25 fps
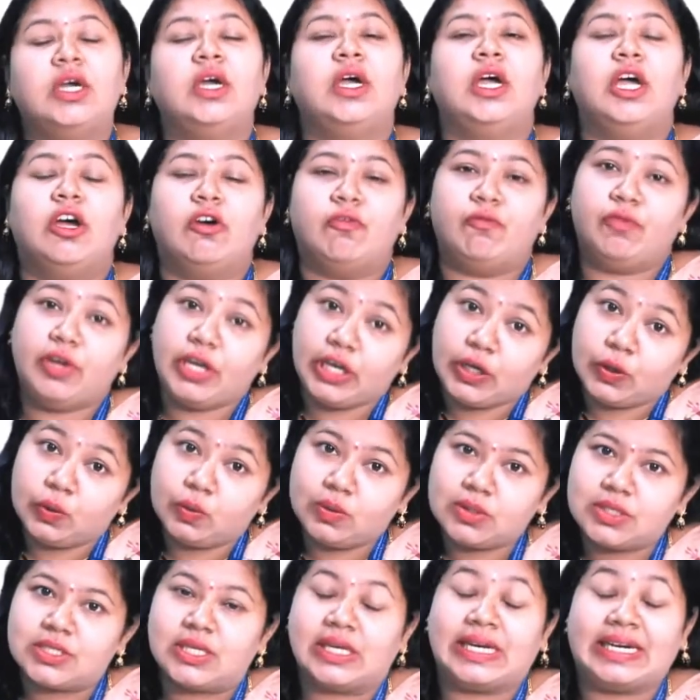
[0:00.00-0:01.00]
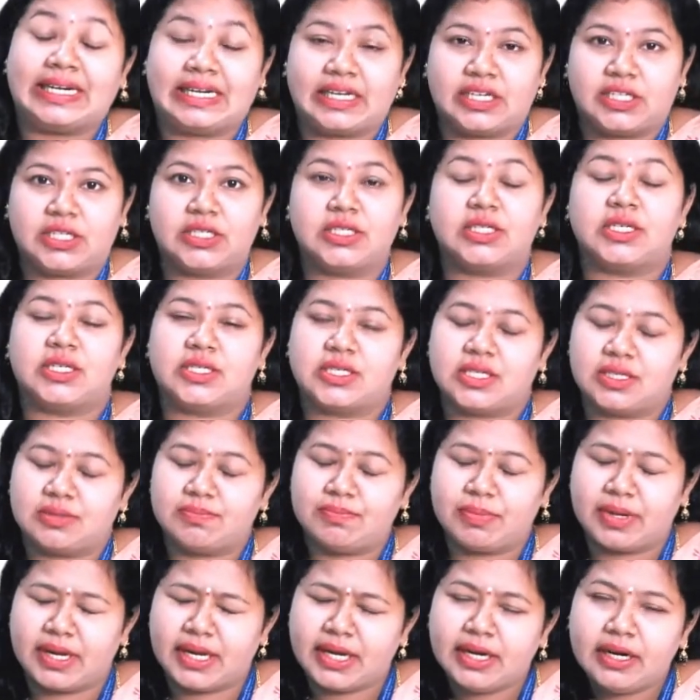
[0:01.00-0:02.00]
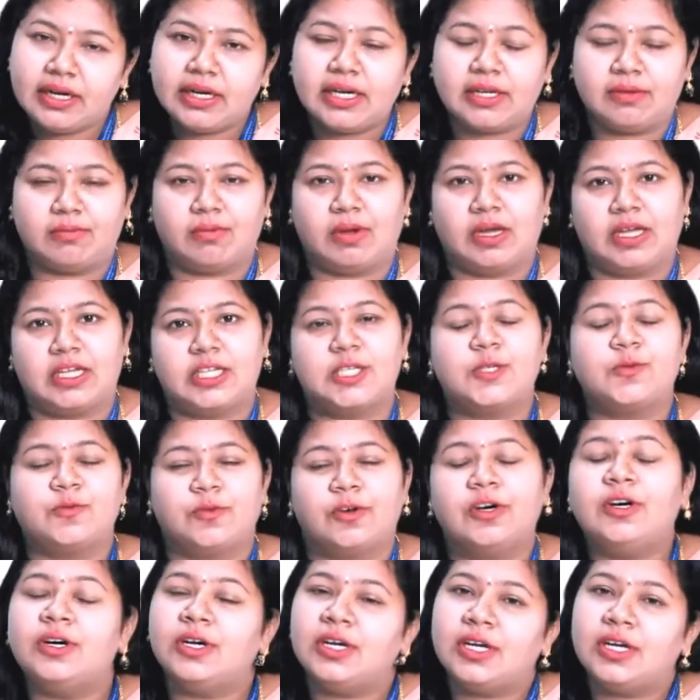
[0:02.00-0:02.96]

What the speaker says: We use the heat exchanger as a main device for